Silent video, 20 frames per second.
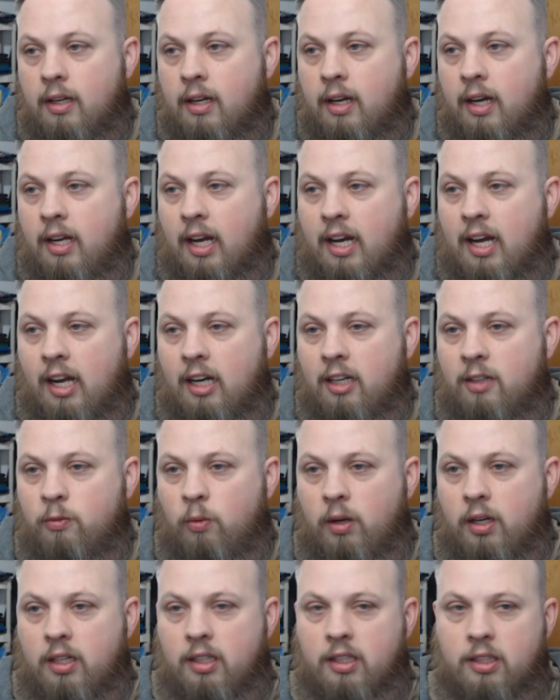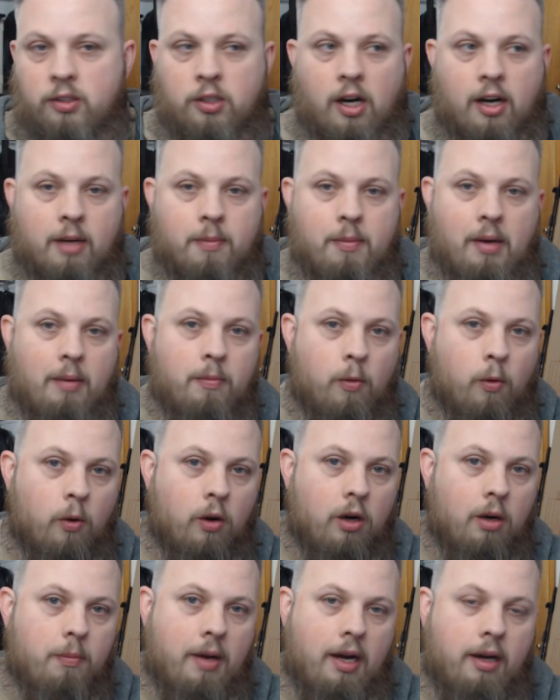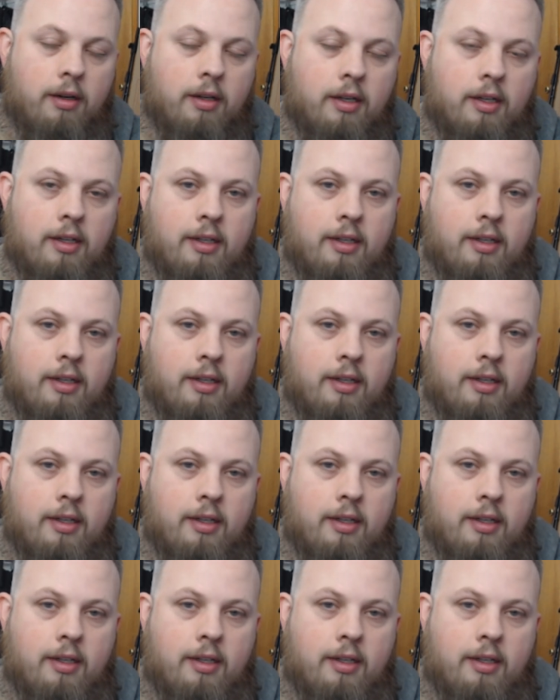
And I kind of wanted to talk about more about